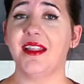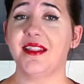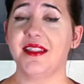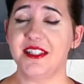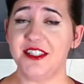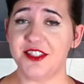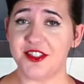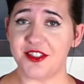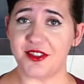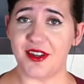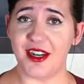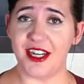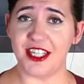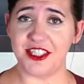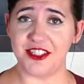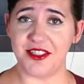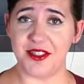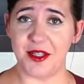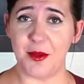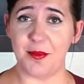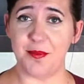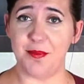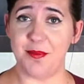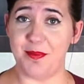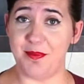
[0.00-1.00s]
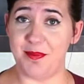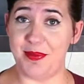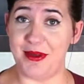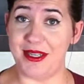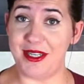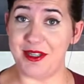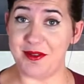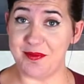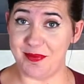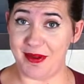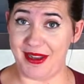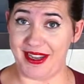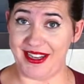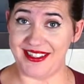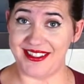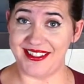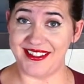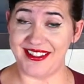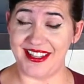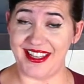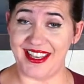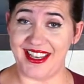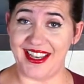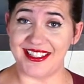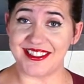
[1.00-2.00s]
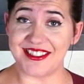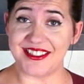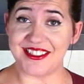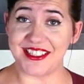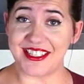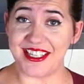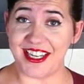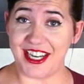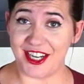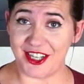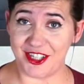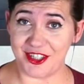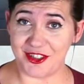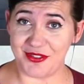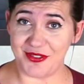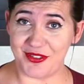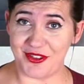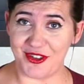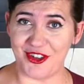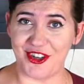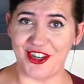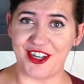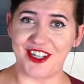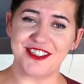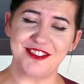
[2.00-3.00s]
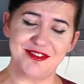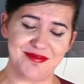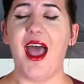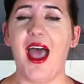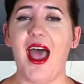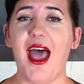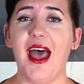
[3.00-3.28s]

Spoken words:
These are actually a big pain in the ass to care for.